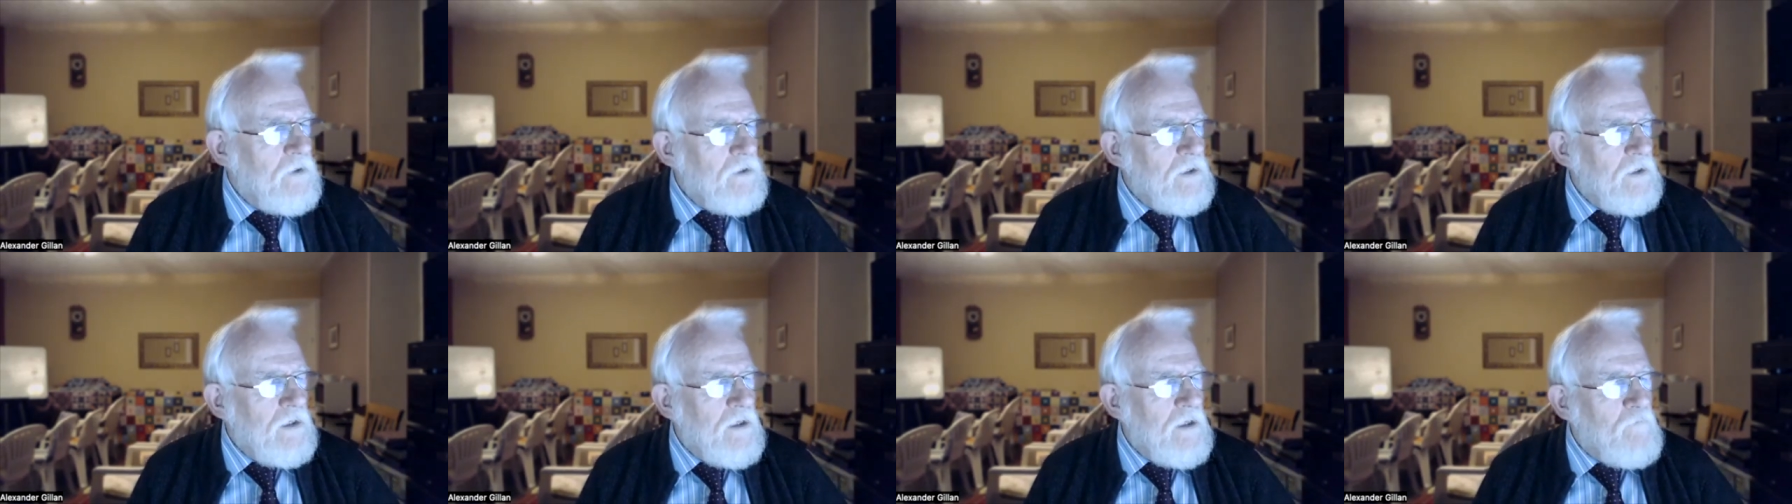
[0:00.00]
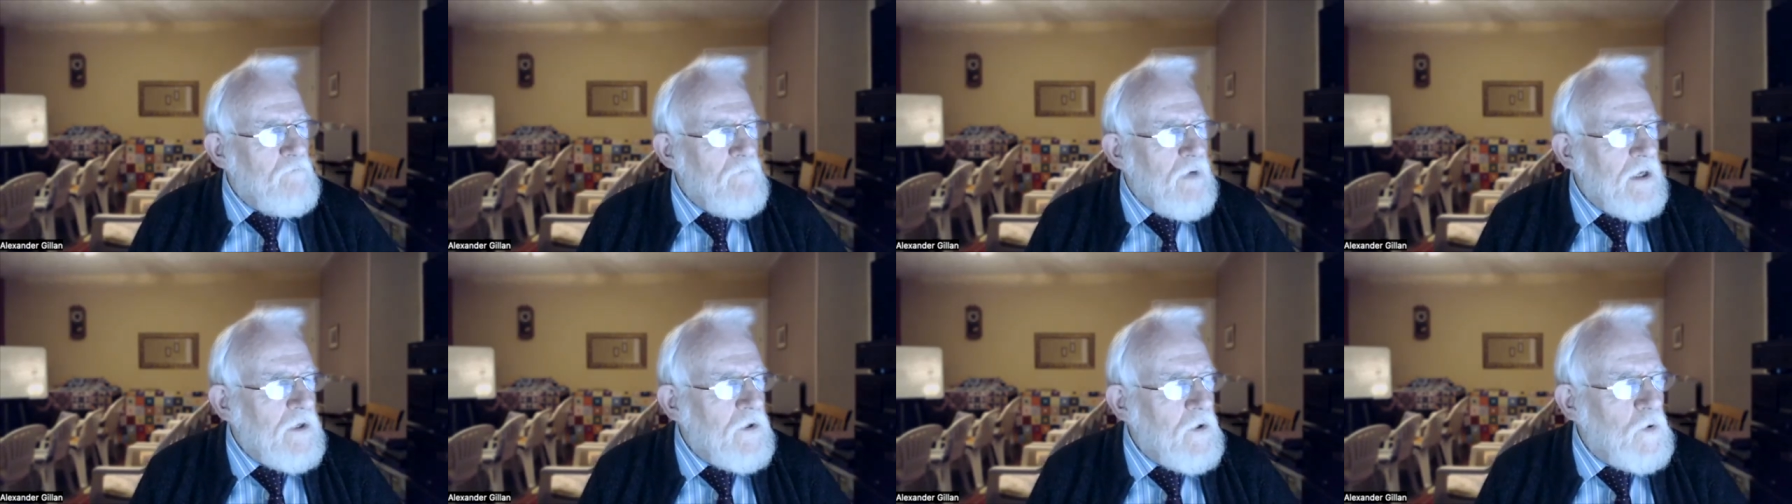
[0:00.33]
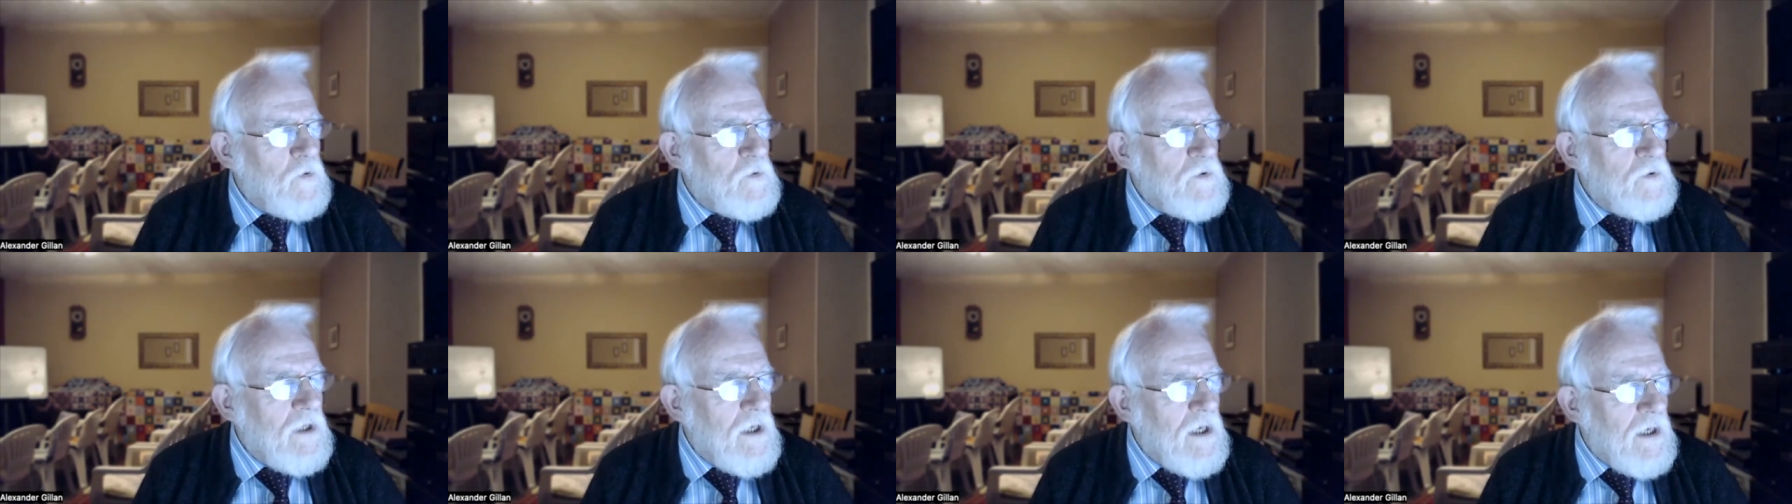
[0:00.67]
in my
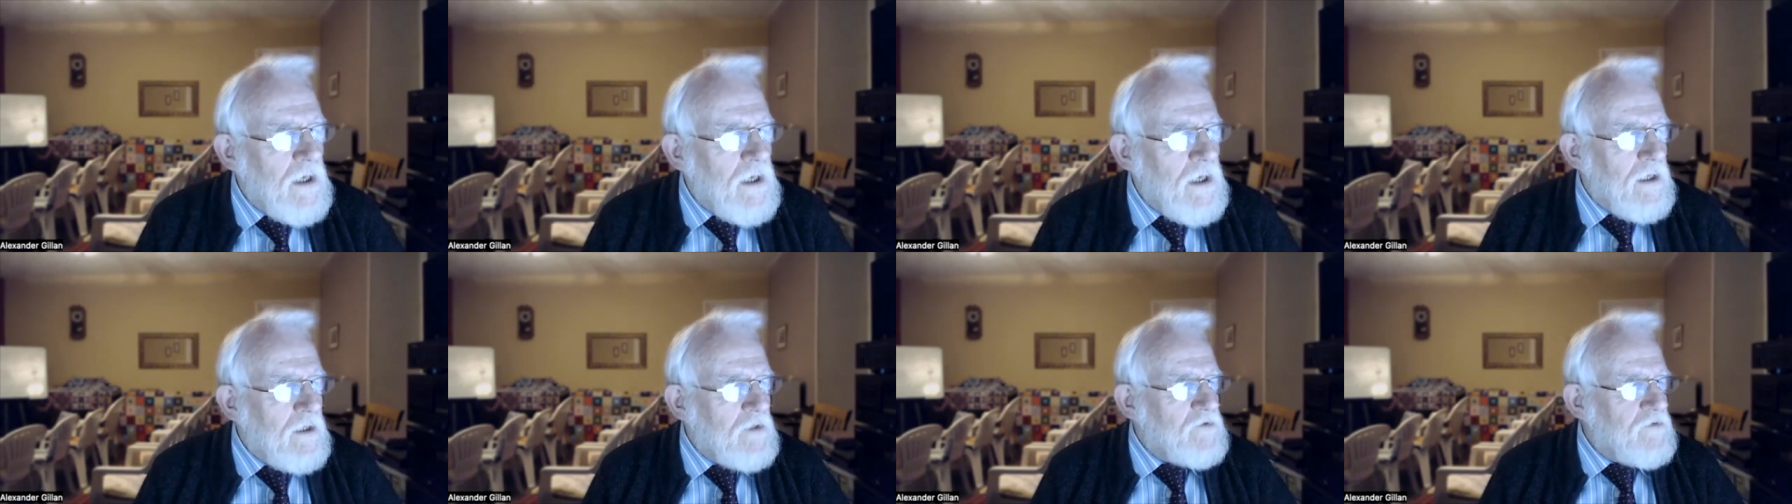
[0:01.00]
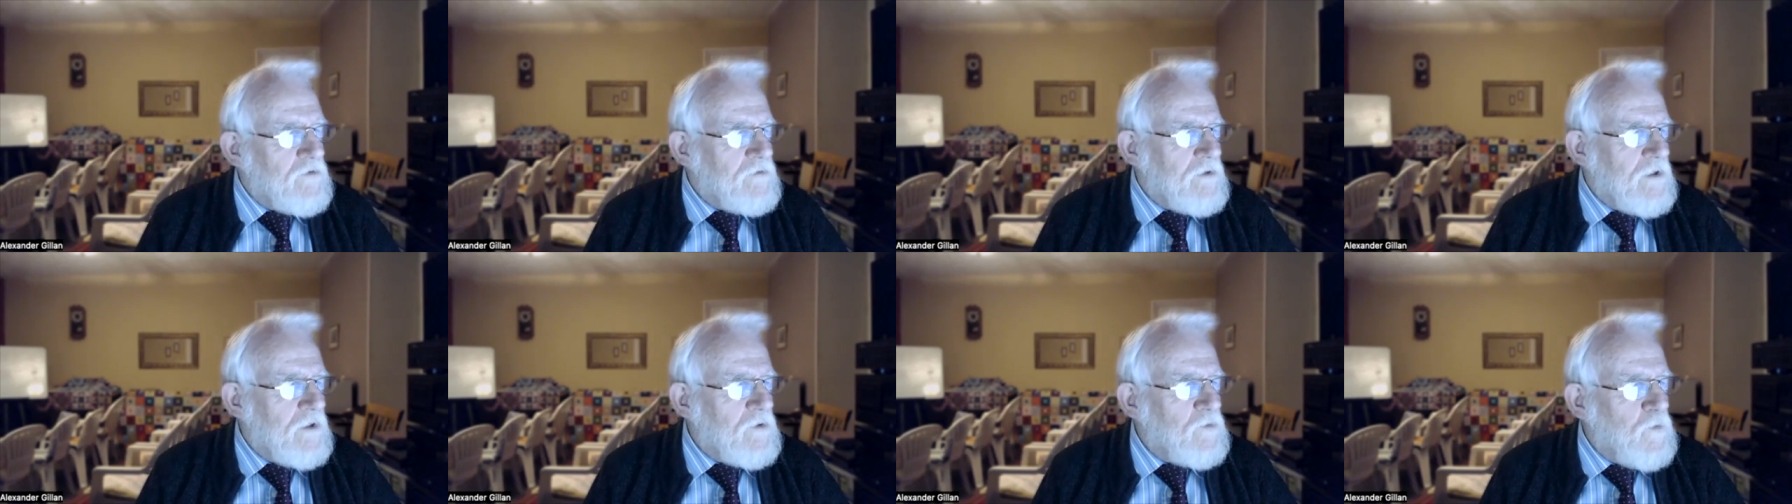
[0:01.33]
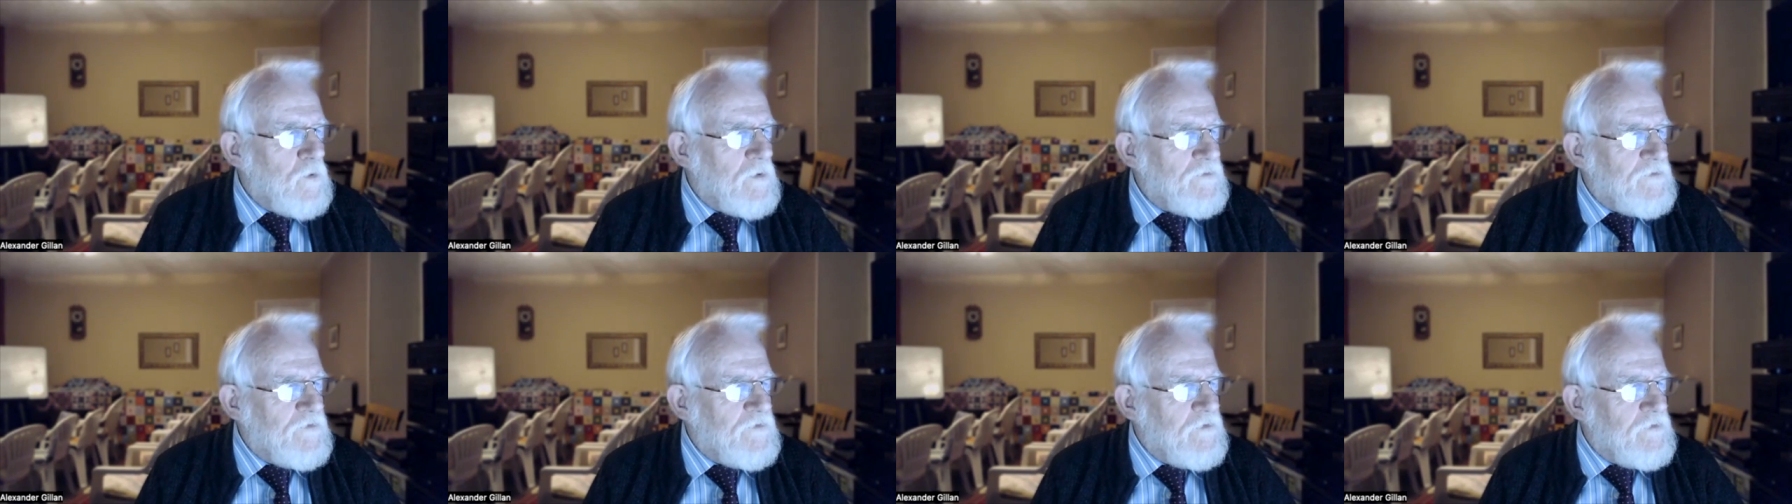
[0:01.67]
own heart that I
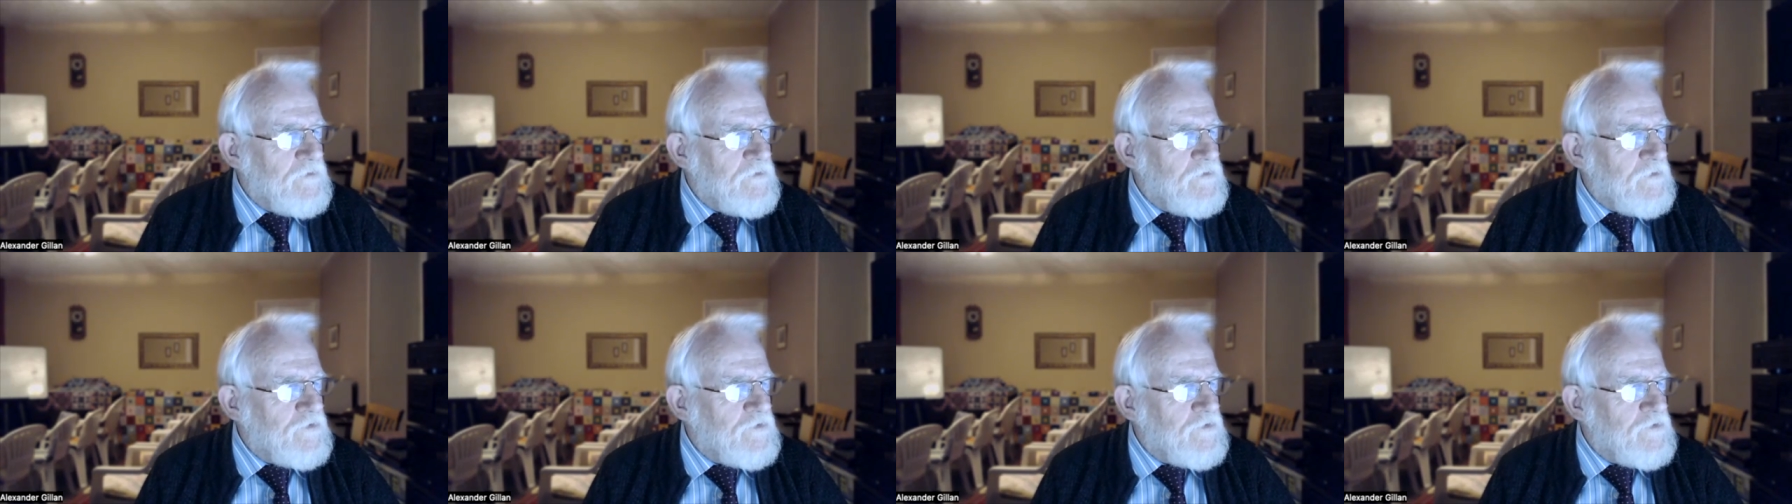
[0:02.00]
wanted